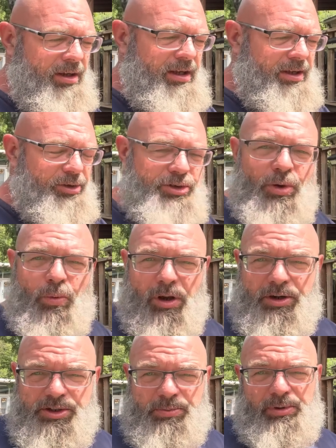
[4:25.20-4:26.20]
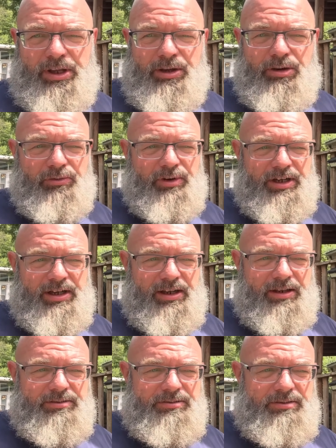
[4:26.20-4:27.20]
there's no water supply over
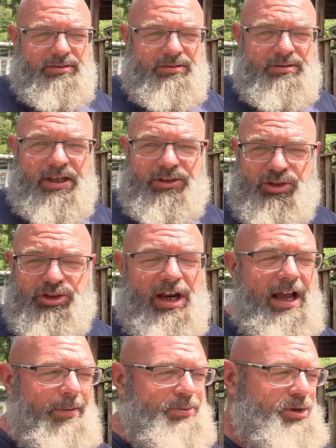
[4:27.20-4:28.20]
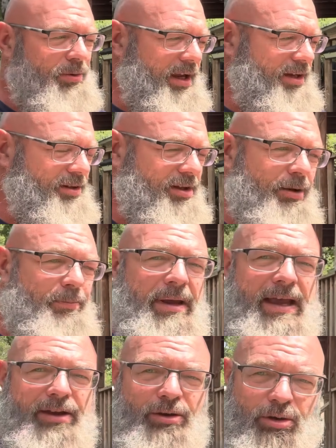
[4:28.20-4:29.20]
at the shop. So I had to come
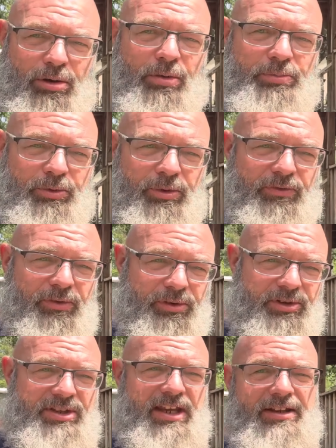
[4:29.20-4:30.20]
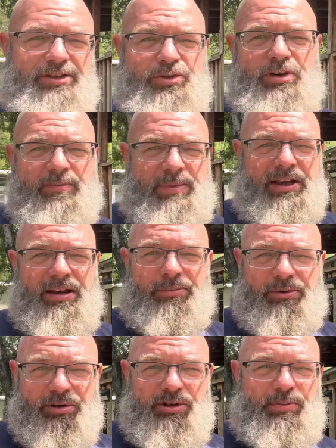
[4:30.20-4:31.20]
back home to refill the tank to drive back up
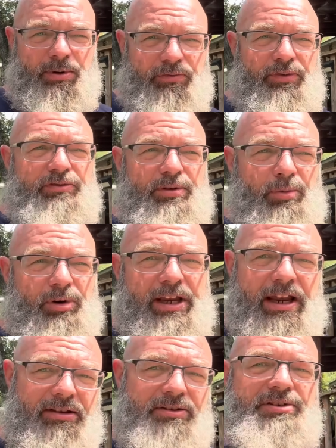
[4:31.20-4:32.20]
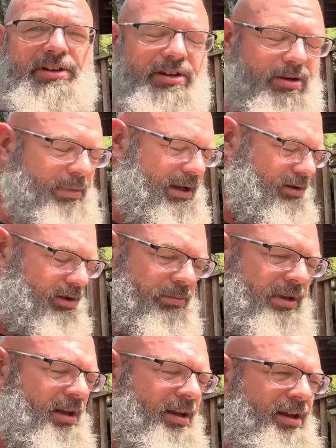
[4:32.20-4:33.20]
there to spray 15 more gallons and then come back home.
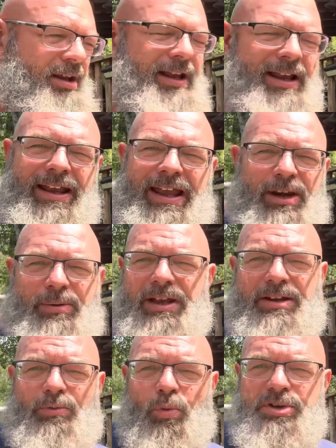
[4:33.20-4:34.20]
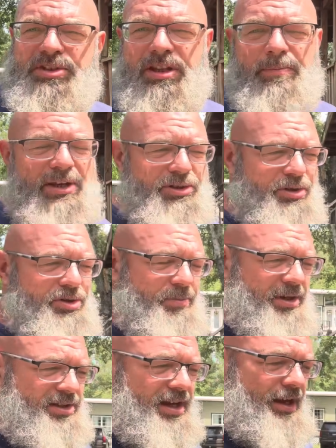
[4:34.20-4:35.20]
Anyway, wasn't the best use of
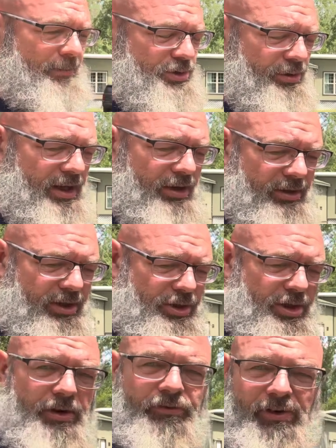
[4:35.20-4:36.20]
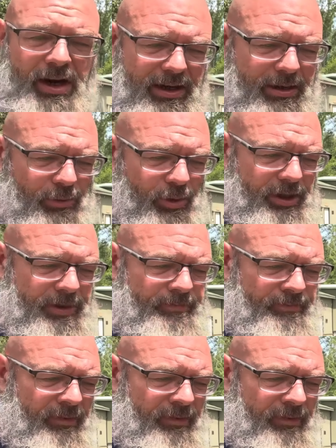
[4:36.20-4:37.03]
my time. So here it is, a Friday morning,